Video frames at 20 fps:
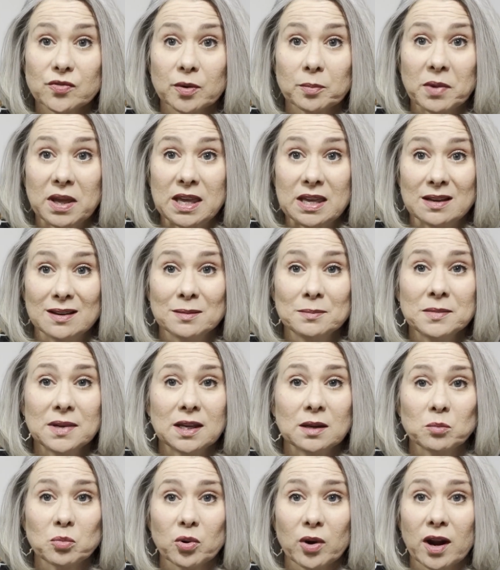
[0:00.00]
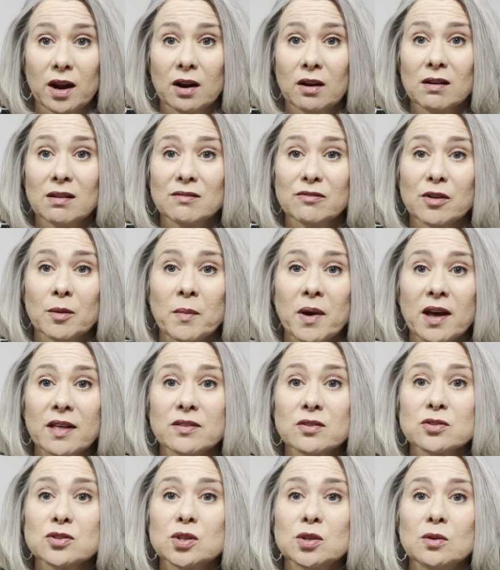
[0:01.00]
from him in prayer and from
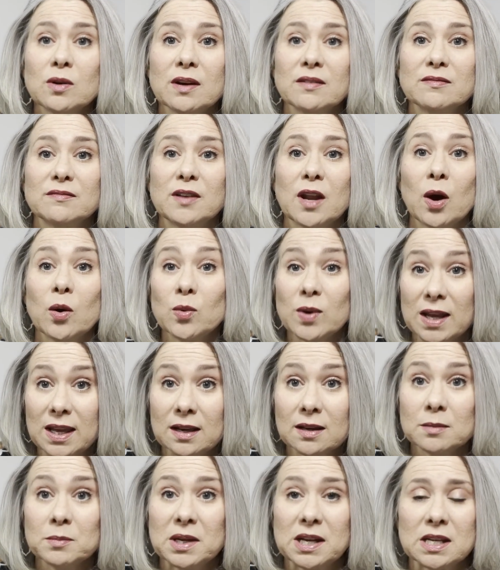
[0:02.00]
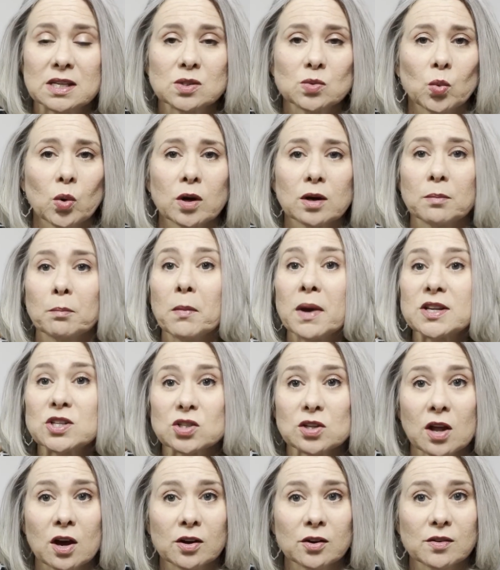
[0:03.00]
others who have known him and his word much
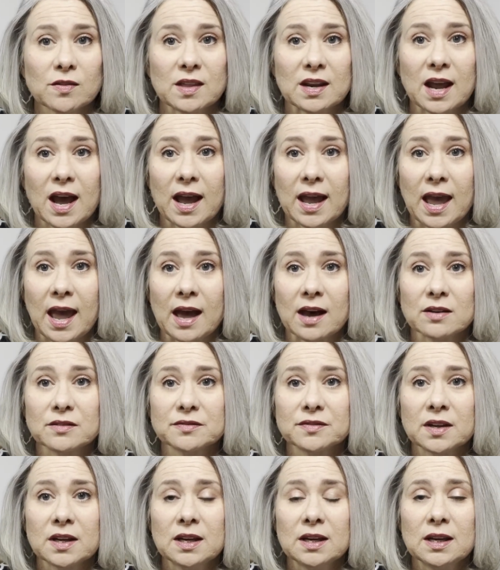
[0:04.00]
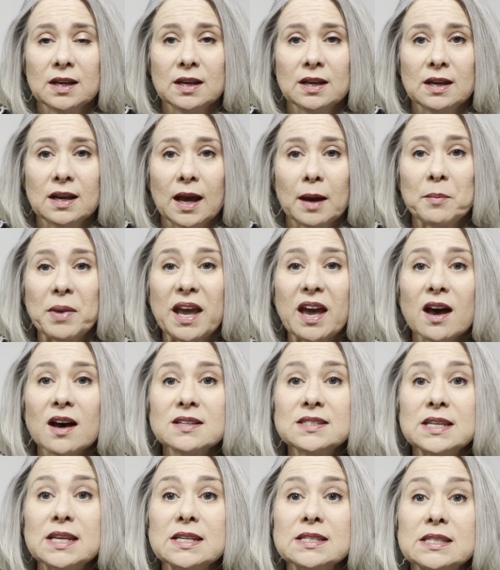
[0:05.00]
longer than I have. And
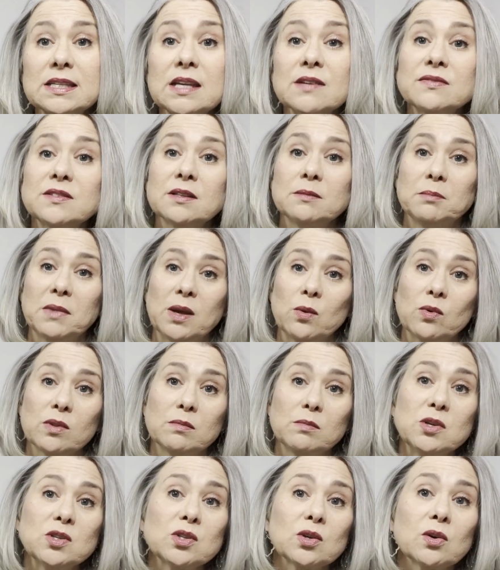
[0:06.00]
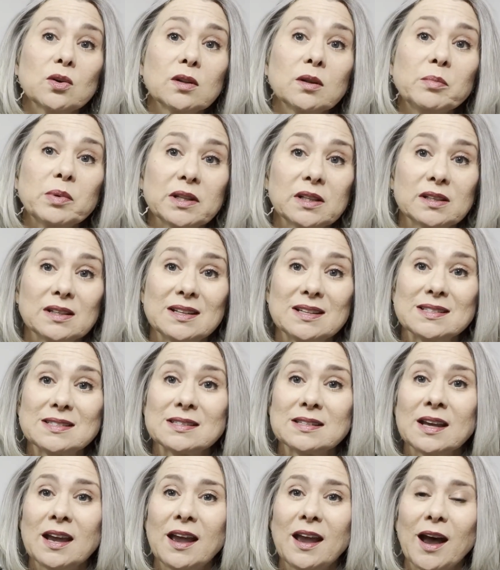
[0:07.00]
because he has gifted me with musical
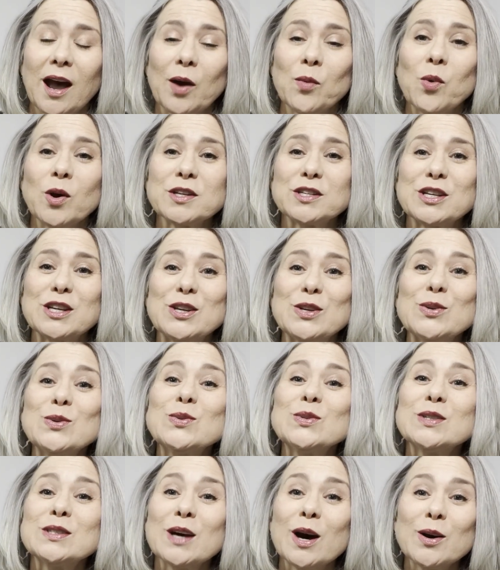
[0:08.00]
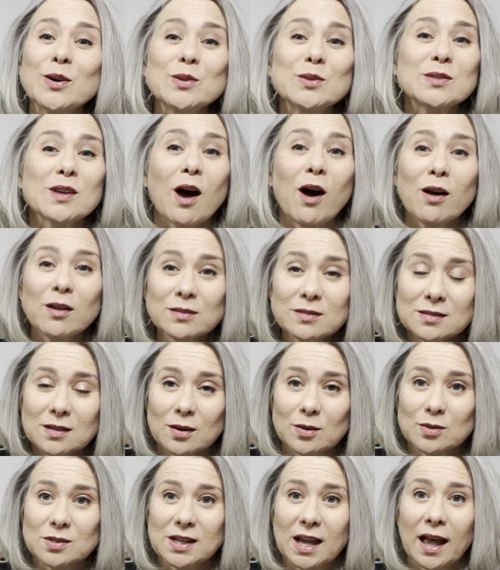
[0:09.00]
abilities, I want to use those
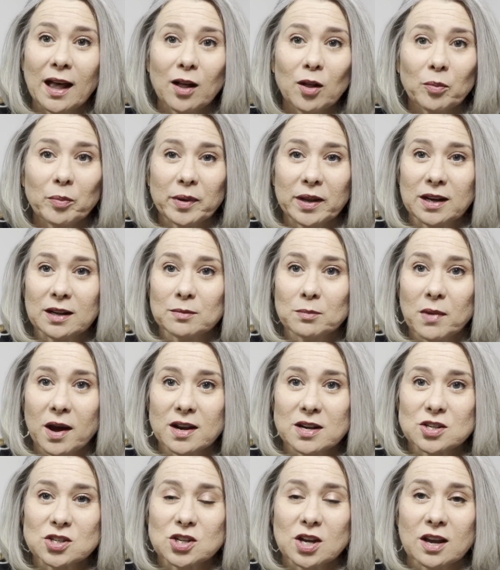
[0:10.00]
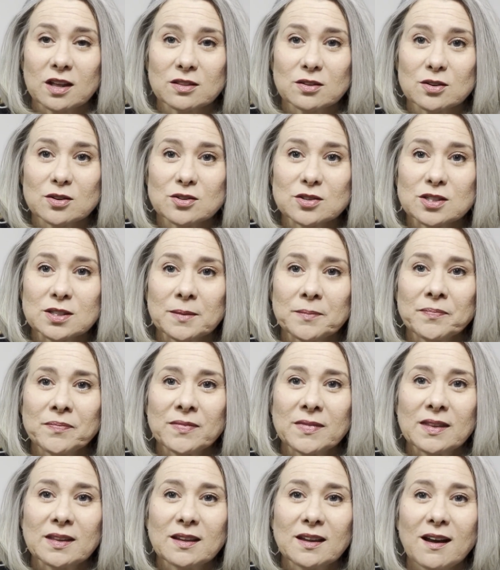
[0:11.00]
also to help and admonish others.
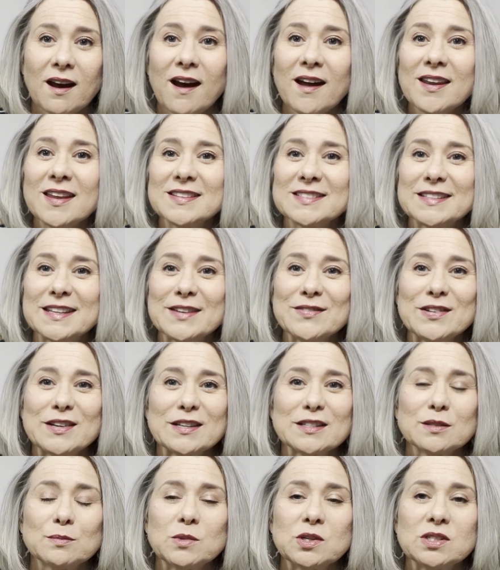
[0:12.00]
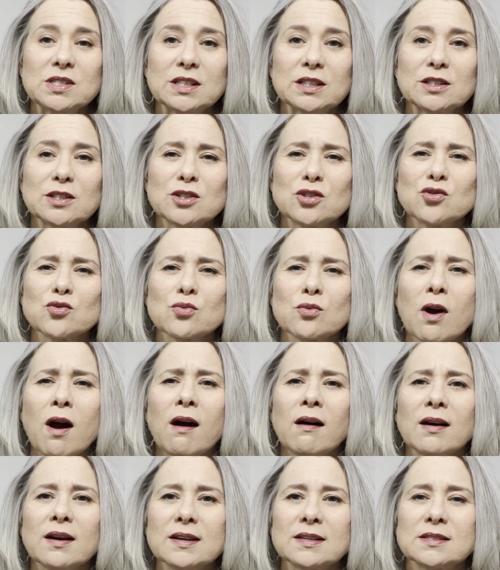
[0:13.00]
God has given us music to
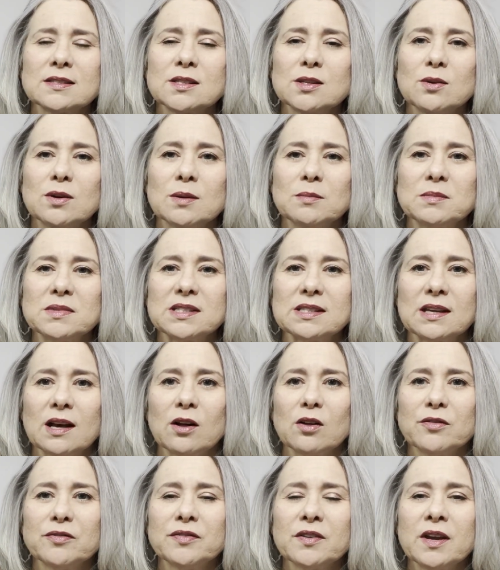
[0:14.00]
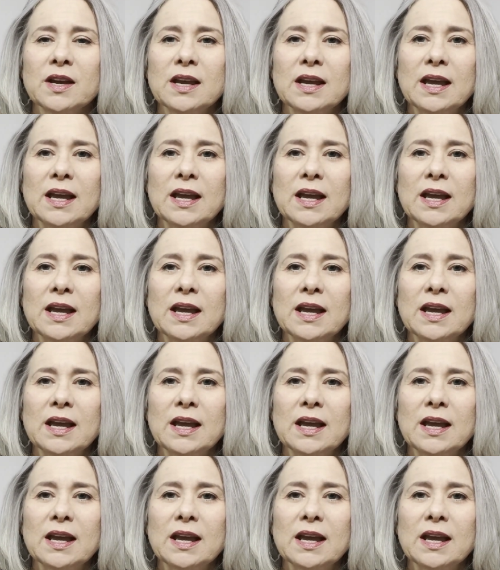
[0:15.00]
draw us to himself,